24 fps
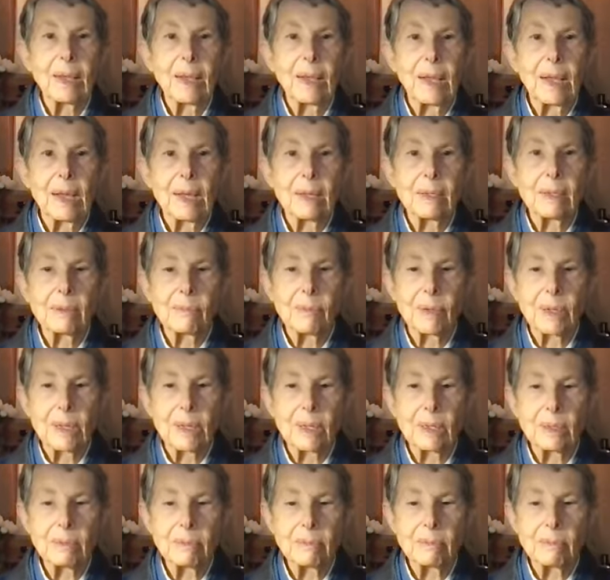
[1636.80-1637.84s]
And
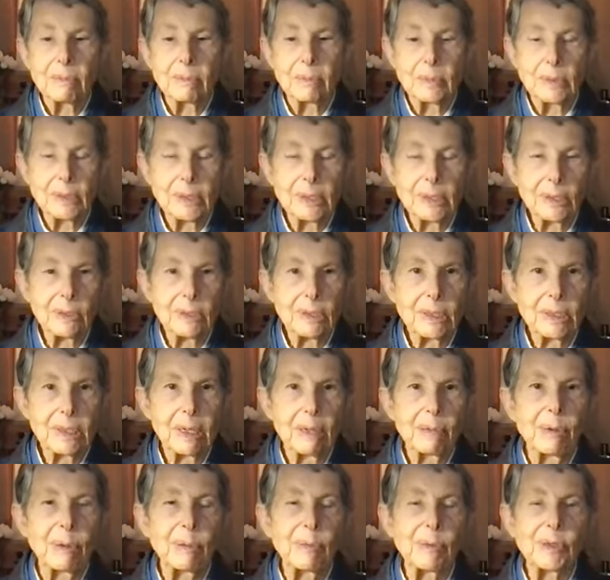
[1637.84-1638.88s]
where the only
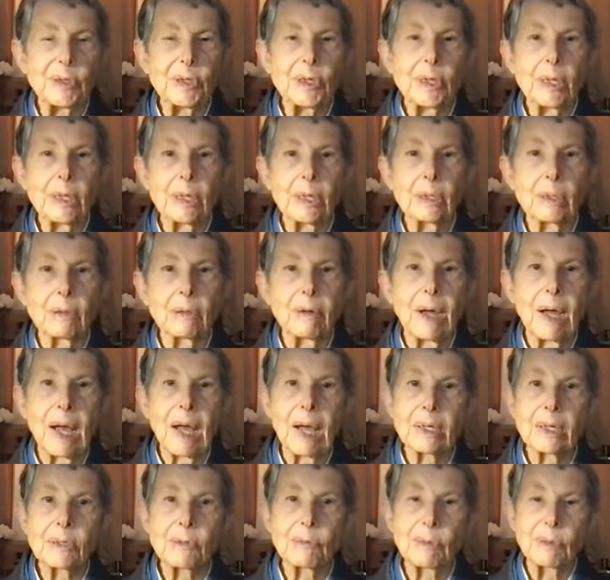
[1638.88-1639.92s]
time we would shit on the
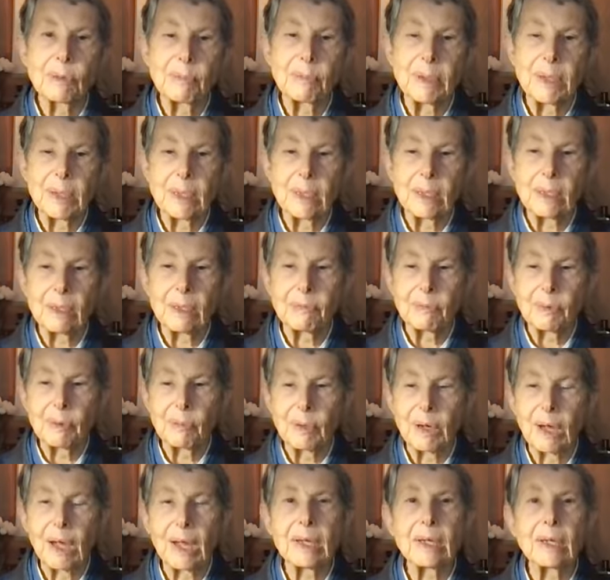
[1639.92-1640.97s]
grass would be if we
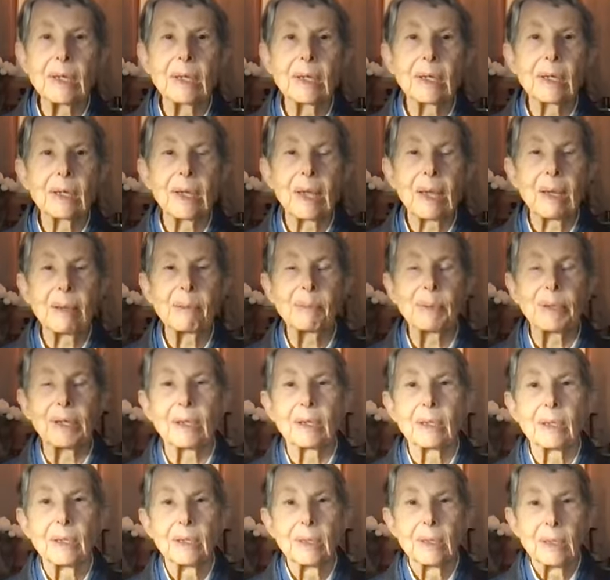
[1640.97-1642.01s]
were hiking and
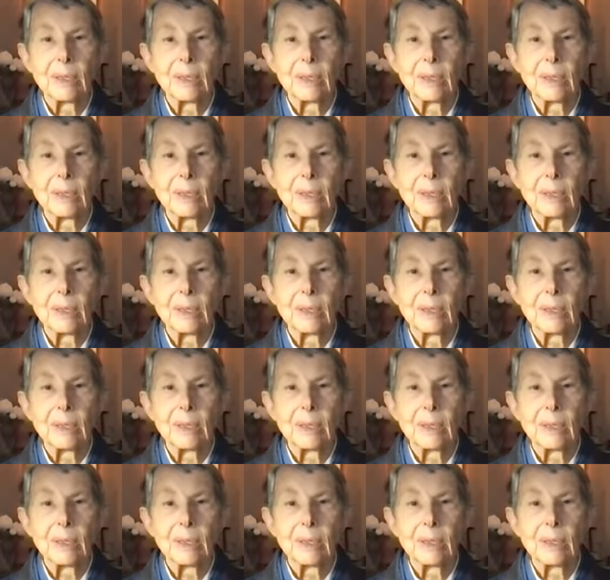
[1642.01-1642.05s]
camping.